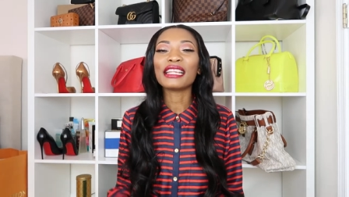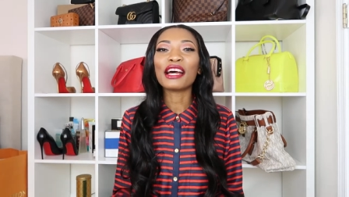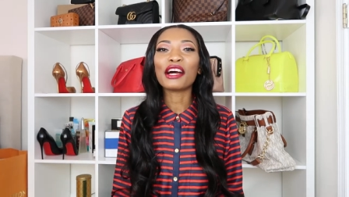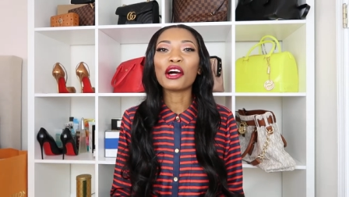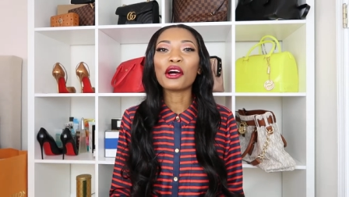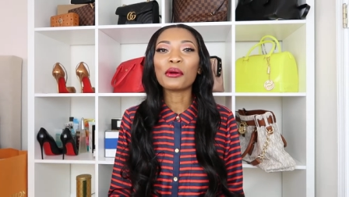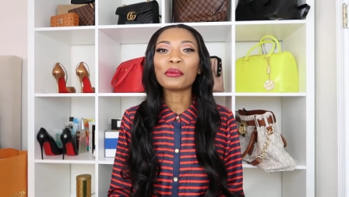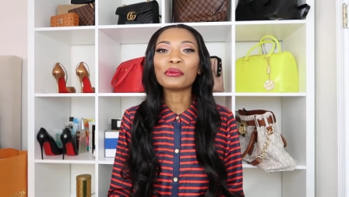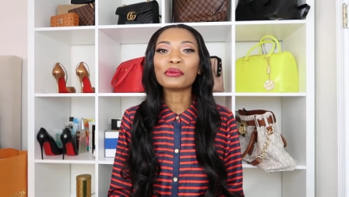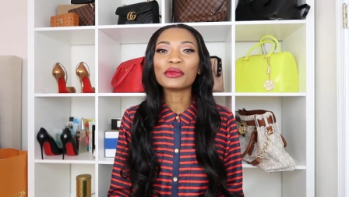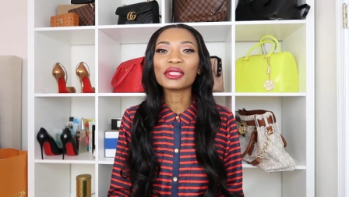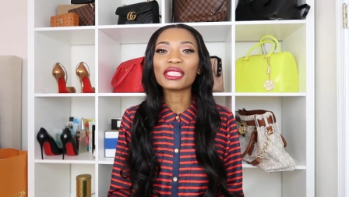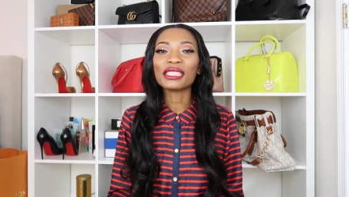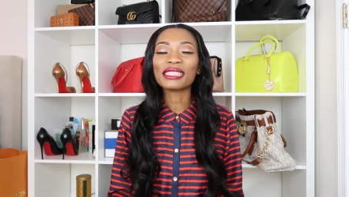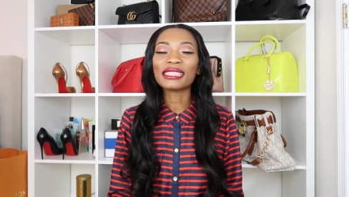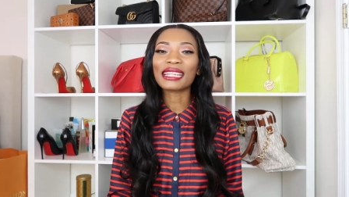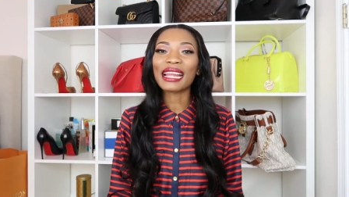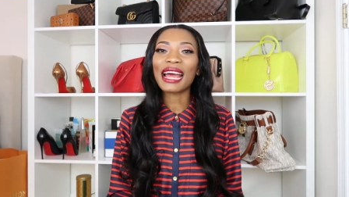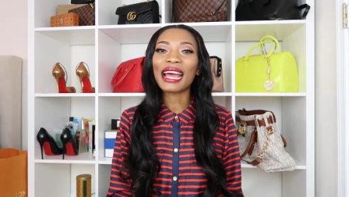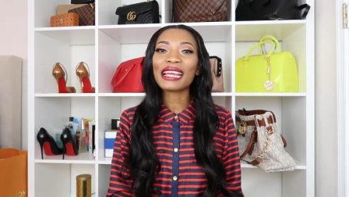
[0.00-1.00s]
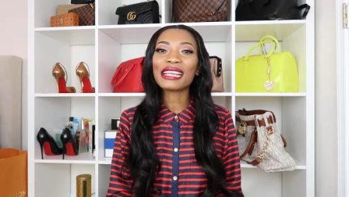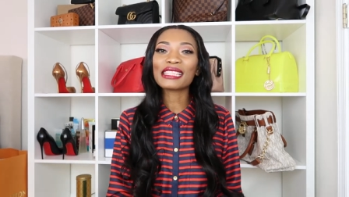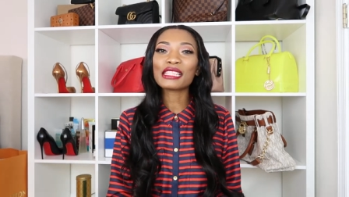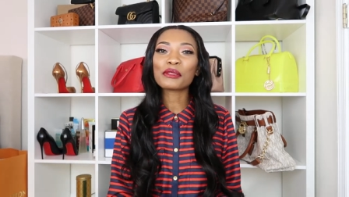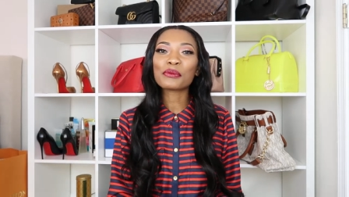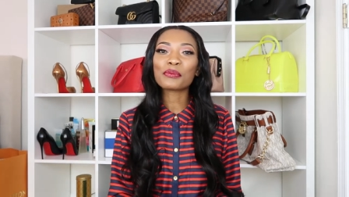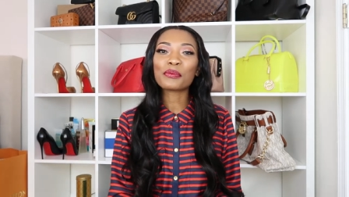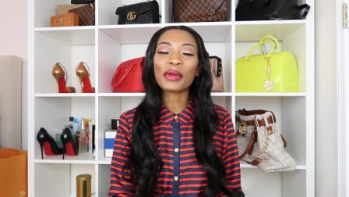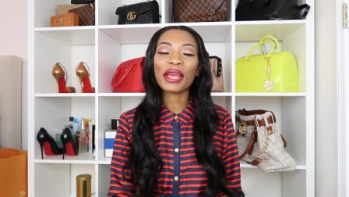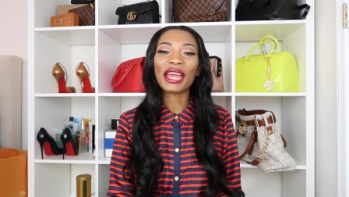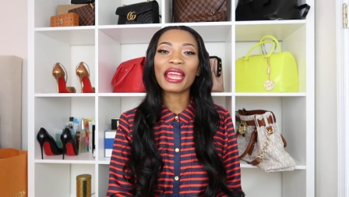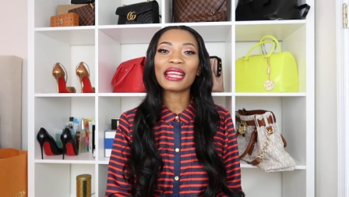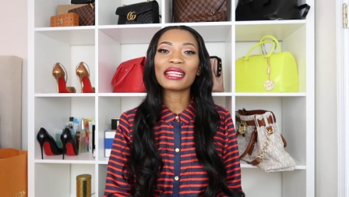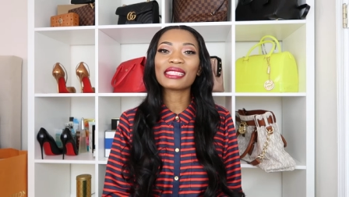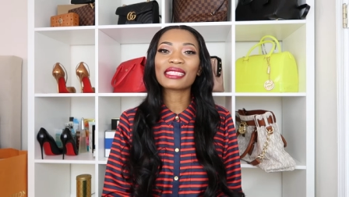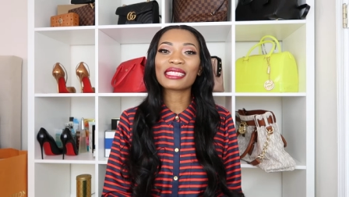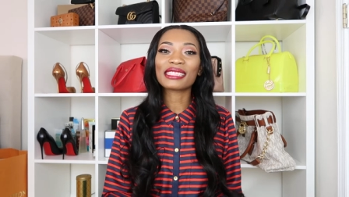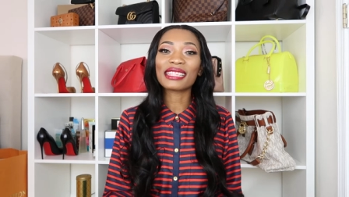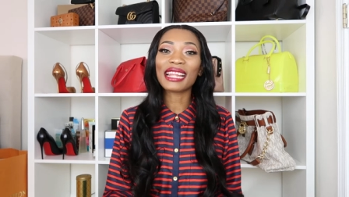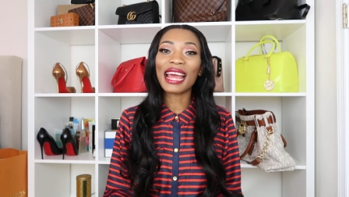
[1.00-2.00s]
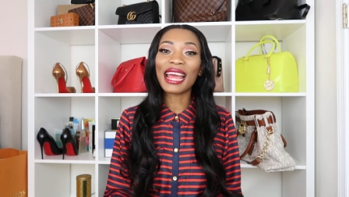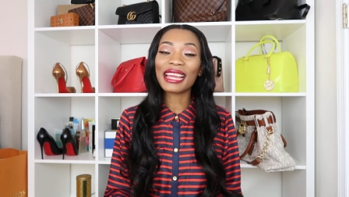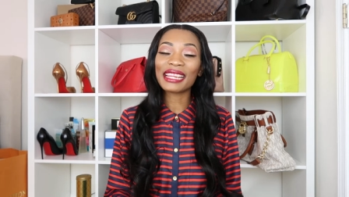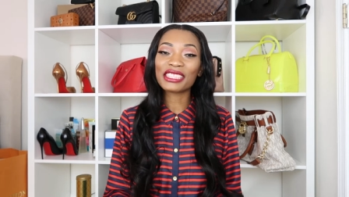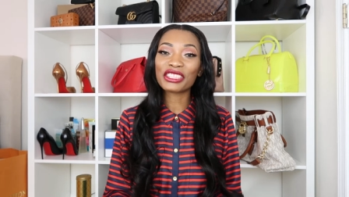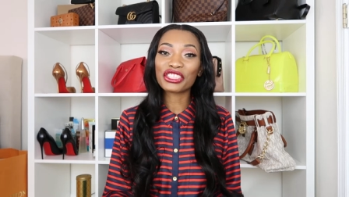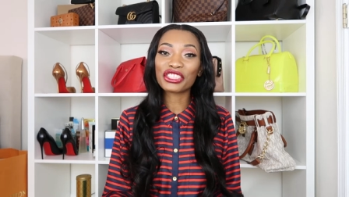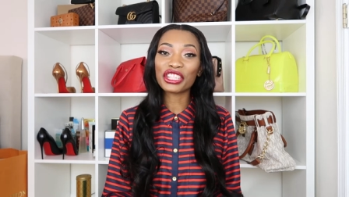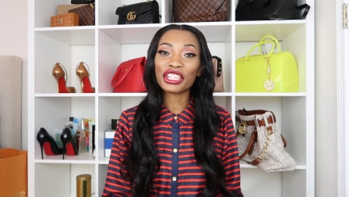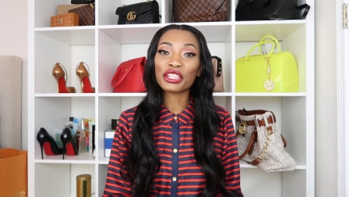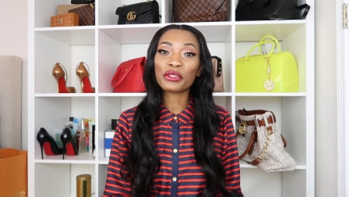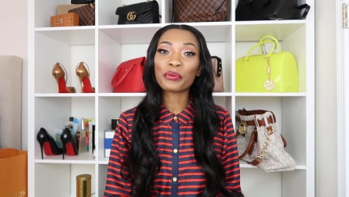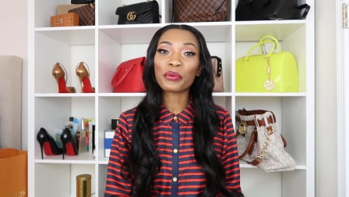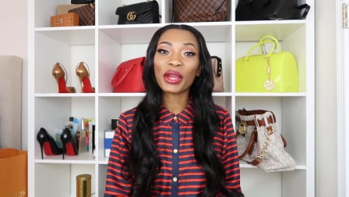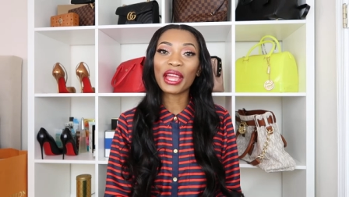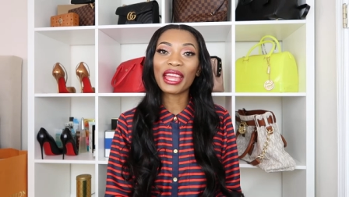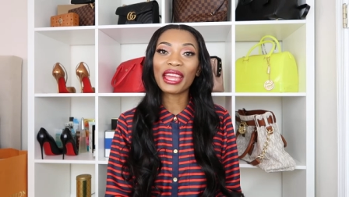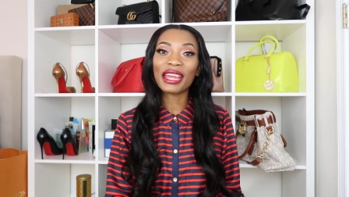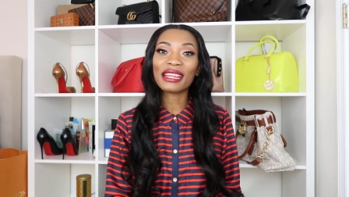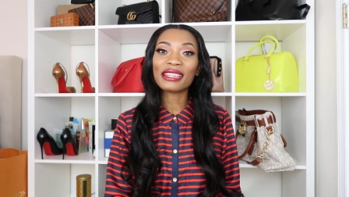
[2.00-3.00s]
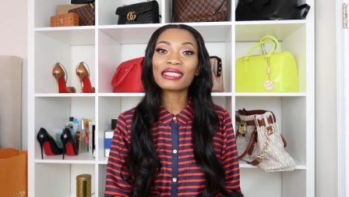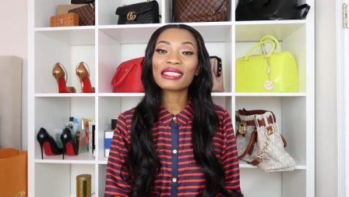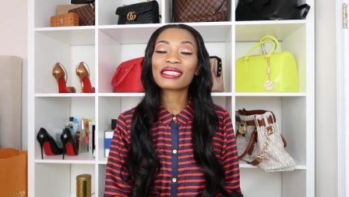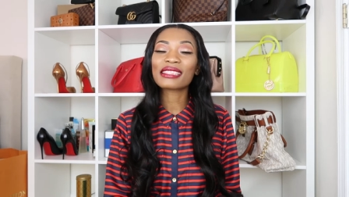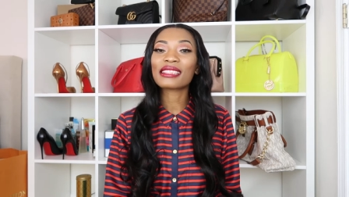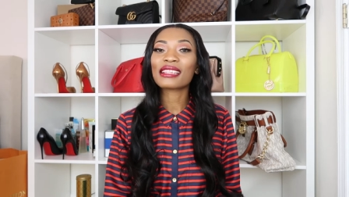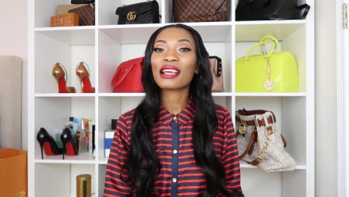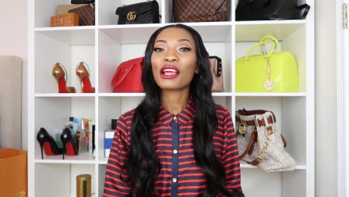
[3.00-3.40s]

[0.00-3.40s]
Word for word: um, nice pants, nice jean pants